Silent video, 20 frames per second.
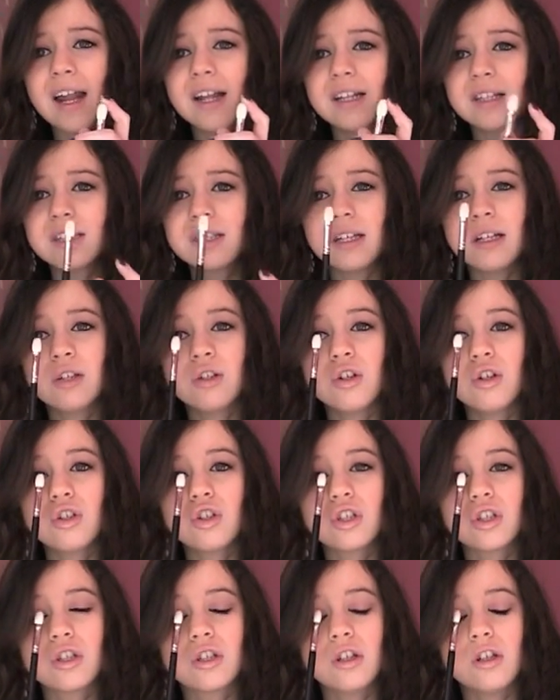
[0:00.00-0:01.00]
and it's easier
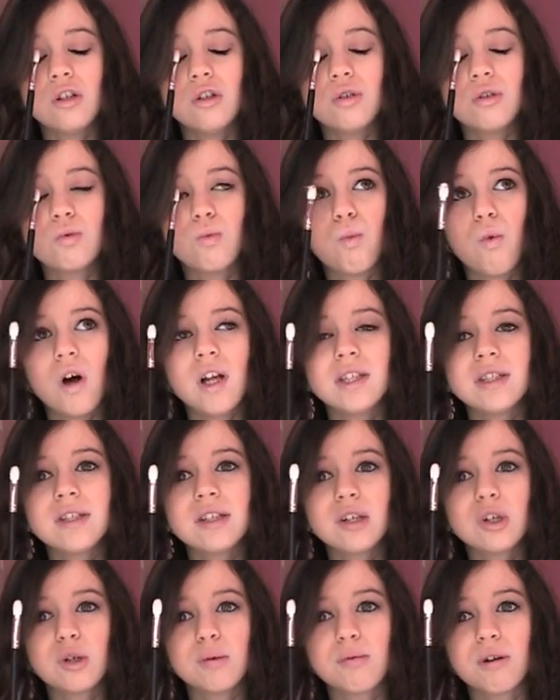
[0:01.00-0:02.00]
just to use one
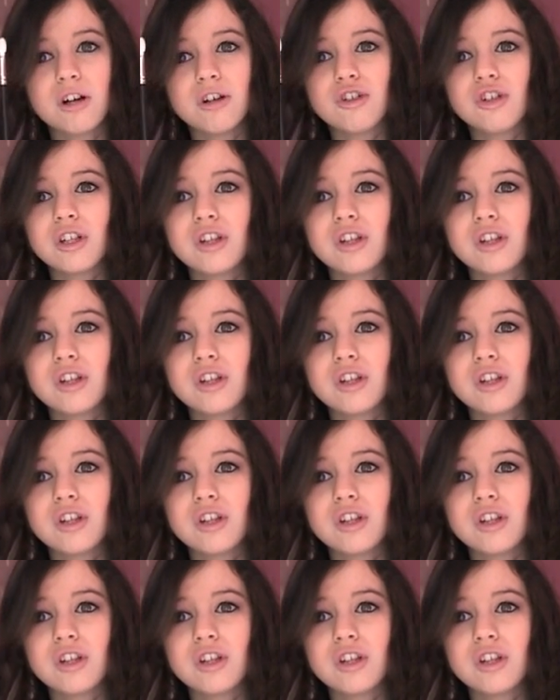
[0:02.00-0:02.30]
single brush.